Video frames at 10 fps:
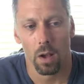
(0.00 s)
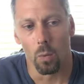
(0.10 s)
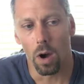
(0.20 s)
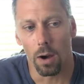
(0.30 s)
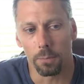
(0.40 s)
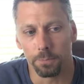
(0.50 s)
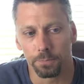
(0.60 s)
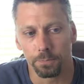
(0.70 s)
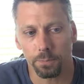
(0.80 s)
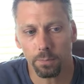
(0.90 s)
Well,
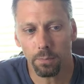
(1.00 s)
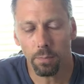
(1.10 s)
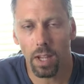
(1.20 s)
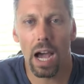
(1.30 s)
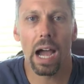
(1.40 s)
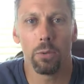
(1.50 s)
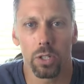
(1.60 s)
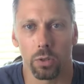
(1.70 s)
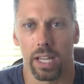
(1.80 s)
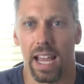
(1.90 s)
I
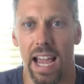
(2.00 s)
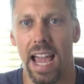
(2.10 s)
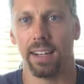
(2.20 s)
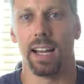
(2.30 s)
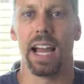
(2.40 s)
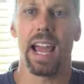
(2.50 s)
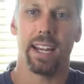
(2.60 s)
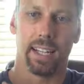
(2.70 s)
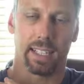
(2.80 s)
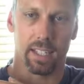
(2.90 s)
was okay. I had I
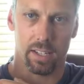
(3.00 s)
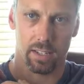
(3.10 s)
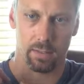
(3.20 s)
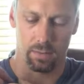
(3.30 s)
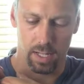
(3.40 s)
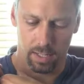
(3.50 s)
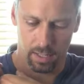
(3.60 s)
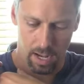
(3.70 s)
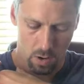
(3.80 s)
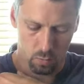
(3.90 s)
had like this
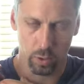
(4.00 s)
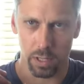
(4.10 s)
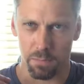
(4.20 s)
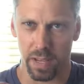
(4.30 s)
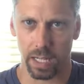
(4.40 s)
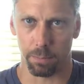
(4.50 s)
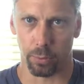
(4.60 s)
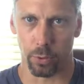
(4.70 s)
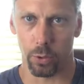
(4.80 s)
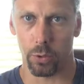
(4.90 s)
this uh, really big
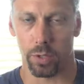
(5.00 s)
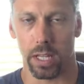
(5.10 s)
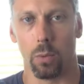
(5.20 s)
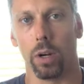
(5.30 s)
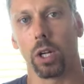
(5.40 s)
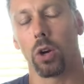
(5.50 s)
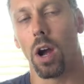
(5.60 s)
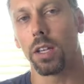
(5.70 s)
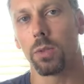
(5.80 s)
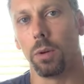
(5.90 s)
bruise that went
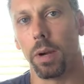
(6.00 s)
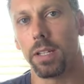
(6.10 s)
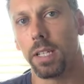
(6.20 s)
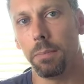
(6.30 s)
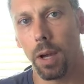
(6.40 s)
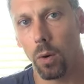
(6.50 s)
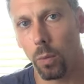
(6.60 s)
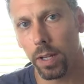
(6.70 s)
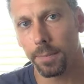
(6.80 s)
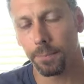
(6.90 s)
across where my seatbelt
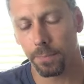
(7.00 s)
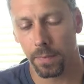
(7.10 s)
went.